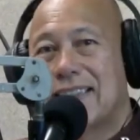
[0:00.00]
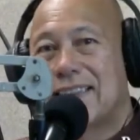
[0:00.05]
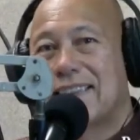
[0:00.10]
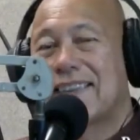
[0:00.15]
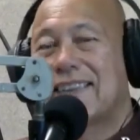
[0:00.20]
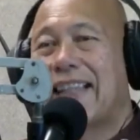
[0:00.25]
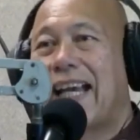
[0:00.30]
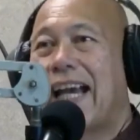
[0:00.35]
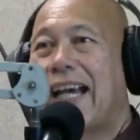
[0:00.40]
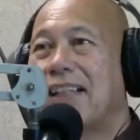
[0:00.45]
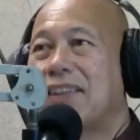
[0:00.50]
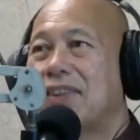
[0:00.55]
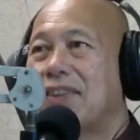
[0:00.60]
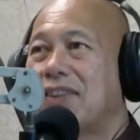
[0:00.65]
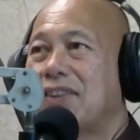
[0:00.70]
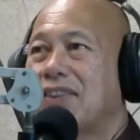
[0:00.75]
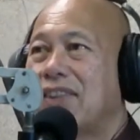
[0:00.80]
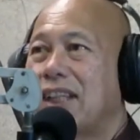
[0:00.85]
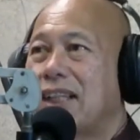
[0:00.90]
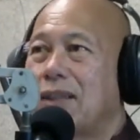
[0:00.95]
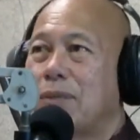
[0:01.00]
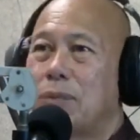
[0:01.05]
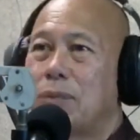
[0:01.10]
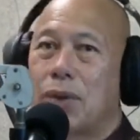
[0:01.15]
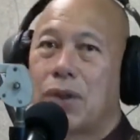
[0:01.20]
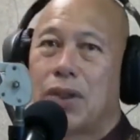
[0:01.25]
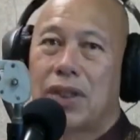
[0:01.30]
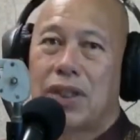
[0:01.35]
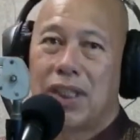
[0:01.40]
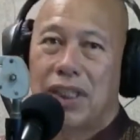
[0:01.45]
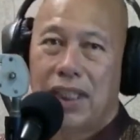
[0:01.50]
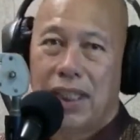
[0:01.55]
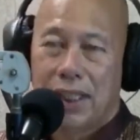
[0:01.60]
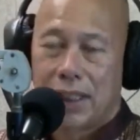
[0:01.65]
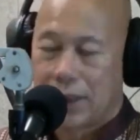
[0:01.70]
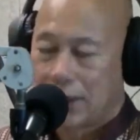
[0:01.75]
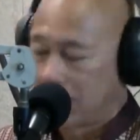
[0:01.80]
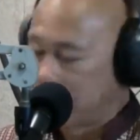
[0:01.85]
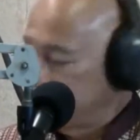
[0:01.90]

standards that are brought here